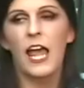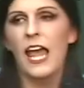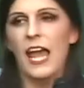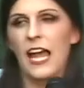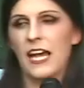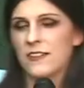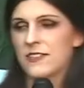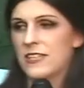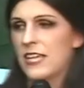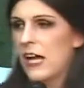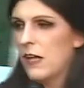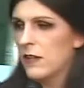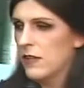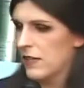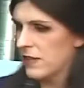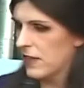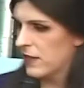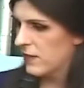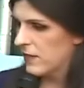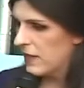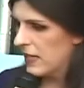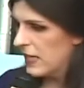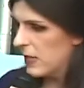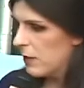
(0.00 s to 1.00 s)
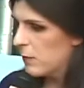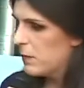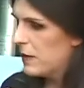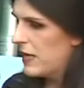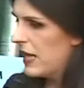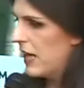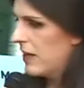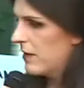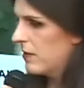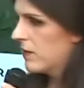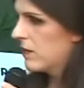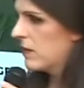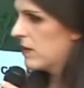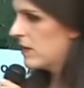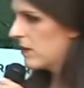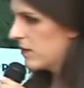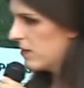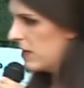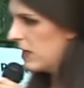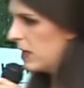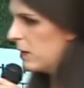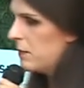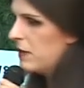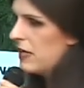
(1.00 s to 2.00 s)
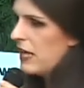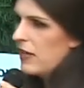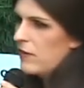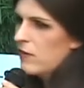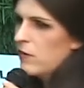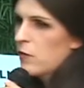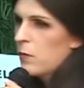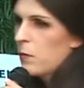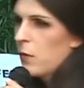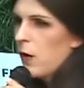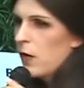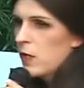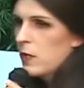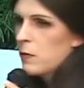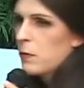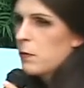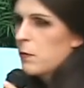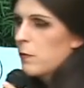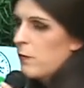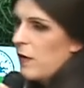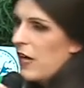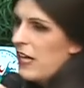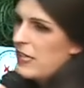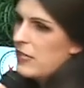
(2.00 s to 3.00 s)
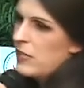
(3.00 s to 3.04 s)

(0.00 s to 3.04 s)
has now led the City of Manassas and the City of Manassas Park to provide